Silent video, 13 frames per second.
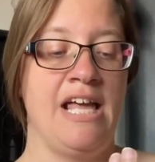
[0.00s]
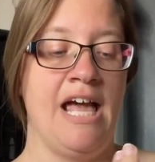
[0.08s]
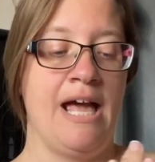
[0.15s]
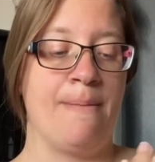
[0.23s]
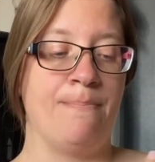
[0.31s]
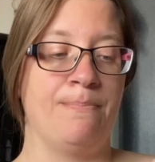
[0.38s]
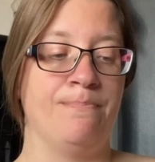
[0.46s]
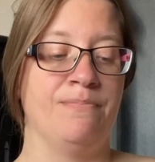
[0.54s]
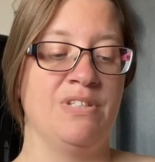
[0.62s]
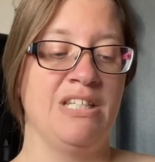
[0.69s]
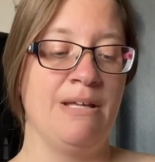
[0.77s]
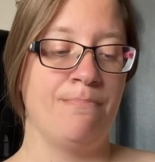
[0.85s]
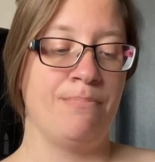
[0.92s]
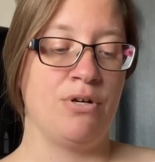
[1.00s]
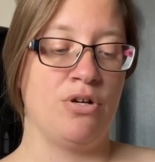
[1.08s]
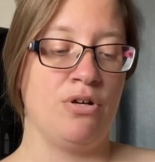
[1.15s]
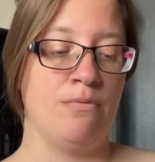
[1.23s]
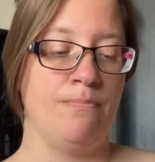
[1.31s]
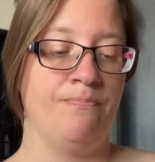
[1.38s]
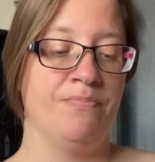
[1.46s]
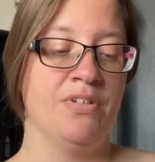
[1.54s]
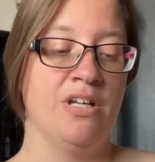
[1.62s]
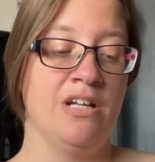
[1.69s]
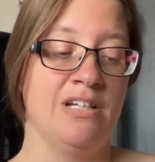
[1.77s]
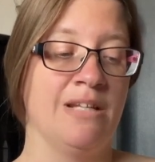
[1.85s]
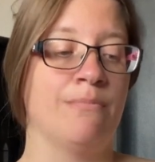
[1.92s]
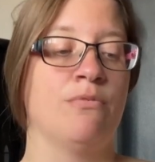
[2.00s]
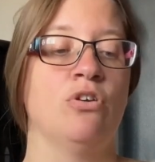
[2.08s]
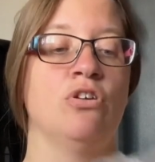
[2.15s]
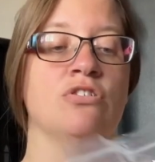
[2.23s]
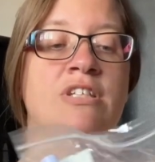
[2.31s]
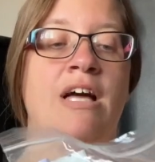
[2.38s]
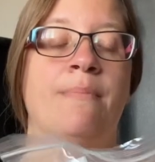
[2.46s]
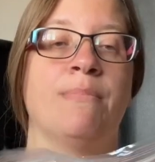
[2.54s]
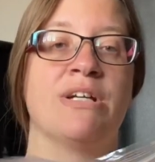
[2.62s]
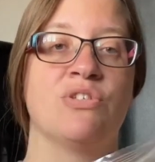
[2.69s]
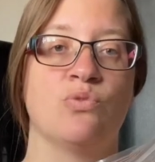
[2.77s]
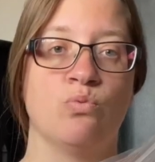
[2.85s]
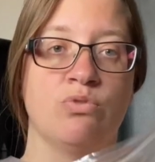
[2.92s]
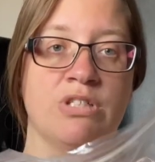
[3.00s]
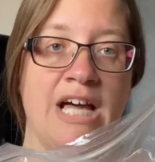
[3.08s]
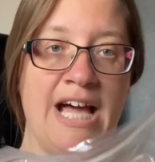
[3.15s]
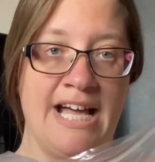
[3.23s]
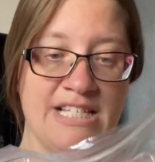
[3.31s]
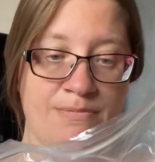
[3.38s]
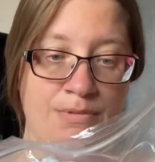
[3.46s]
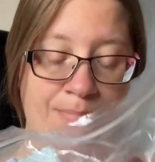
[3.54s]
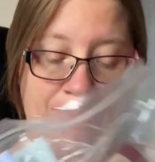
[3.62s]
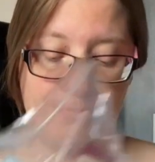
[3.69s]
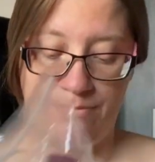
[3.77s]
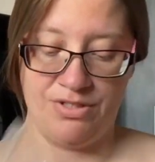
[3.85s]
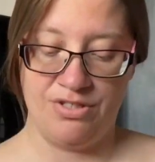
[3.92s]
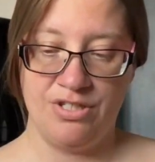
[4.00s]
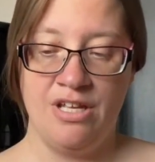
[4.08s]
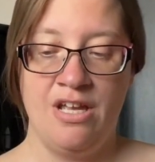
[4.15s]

and lip balm, lip gloss, and my daughter asthma pumps.